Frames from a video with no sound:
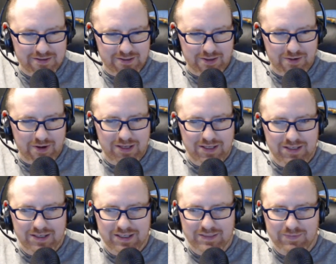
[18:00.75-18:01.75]
So I
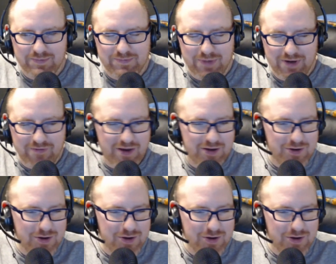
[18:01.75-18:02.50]
didn't expect but if I